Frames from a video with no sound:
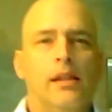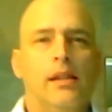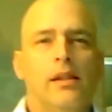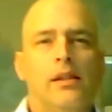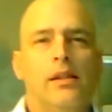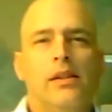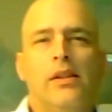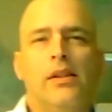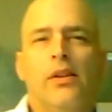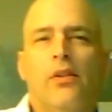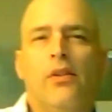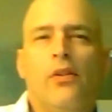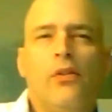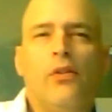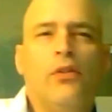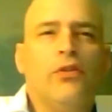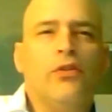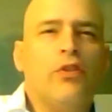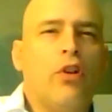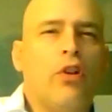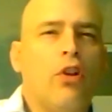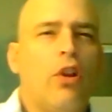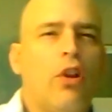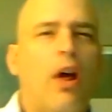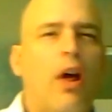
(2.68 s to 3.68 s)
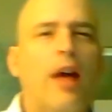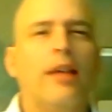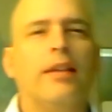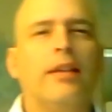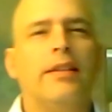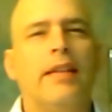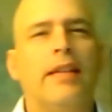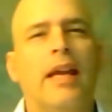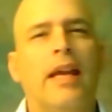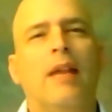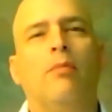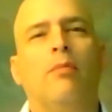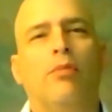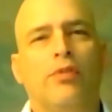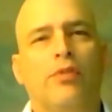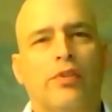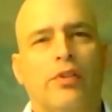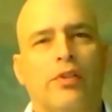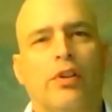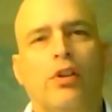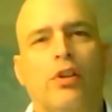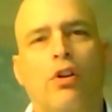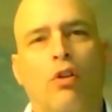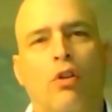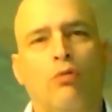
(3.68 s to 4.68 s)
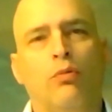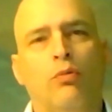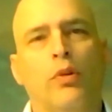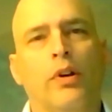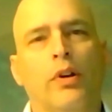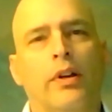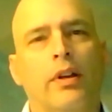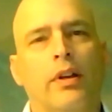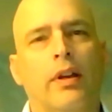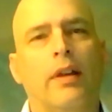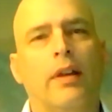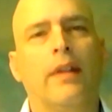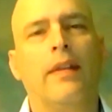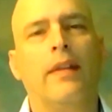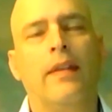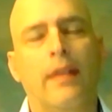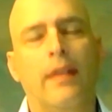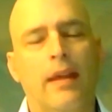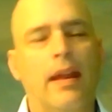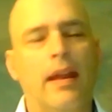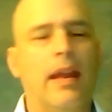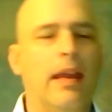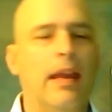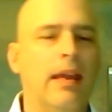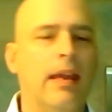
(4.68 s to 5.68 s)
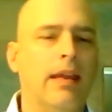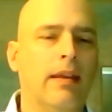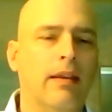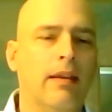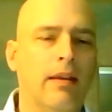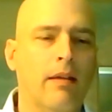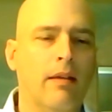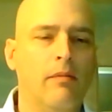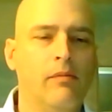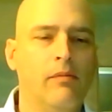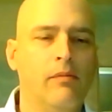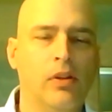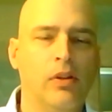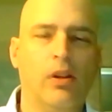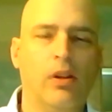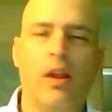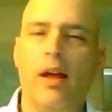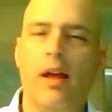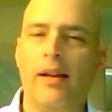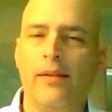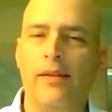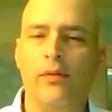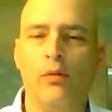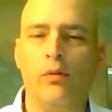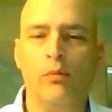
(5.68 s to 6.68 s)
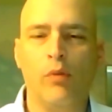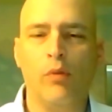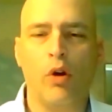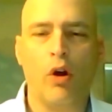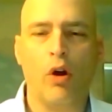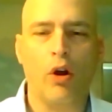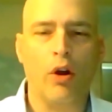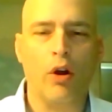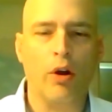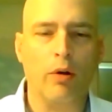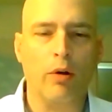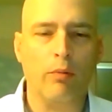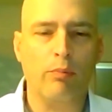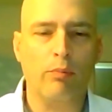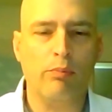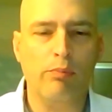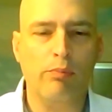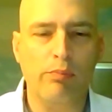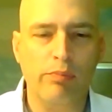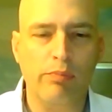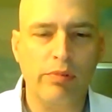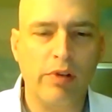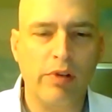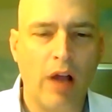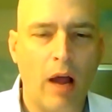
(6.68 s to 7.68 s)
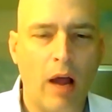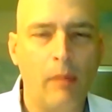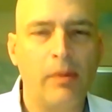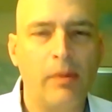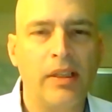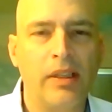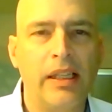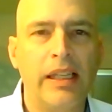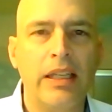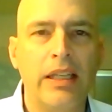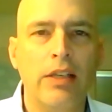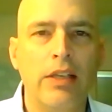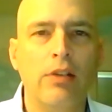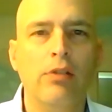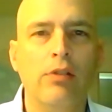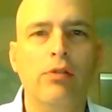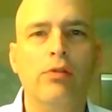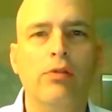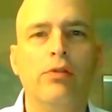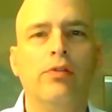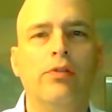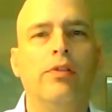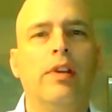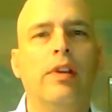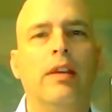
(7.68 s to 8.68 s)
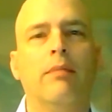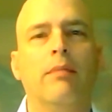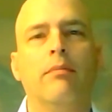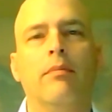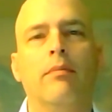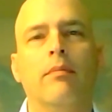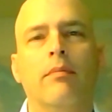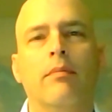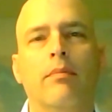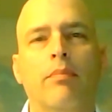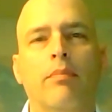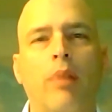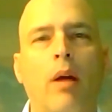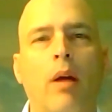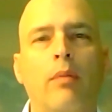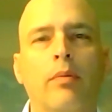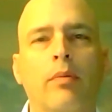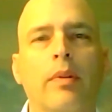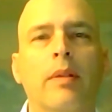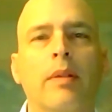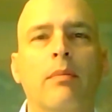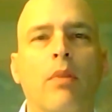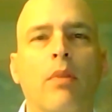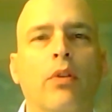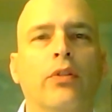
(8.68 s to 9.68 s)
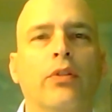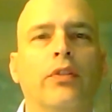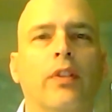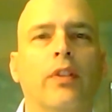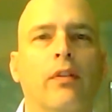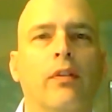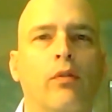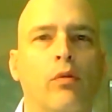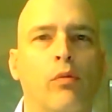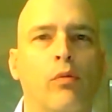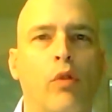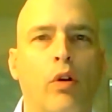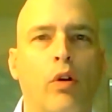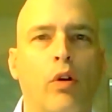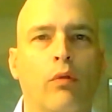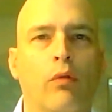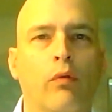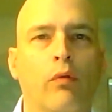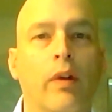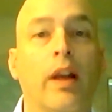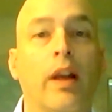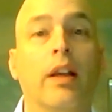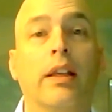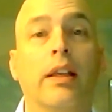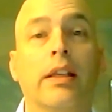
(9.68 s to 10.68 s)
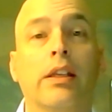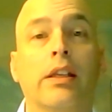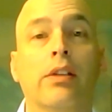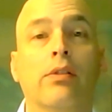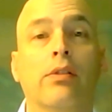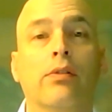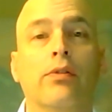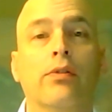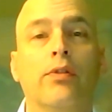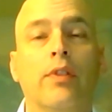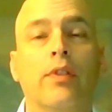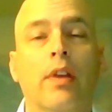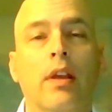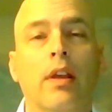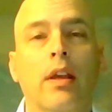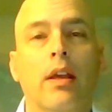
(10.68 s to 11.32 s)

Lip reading: You know, there's a lot of tables in the code book, and a lot of them are commonly used, and probably most of them are rarely used.